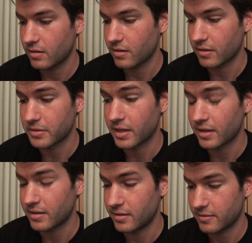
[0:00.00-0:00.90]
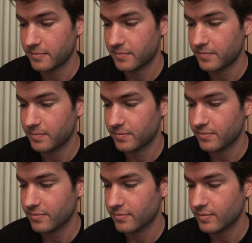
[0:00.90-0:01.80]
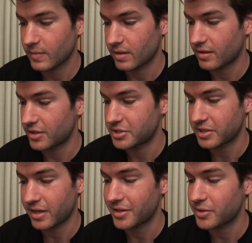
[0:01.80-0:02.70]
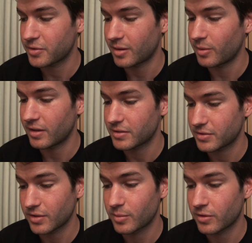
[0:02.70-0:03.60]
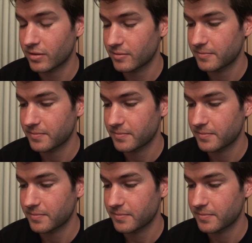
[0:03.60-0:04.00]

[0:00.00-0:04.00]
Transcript: They're dead. They shan't trouble us no more.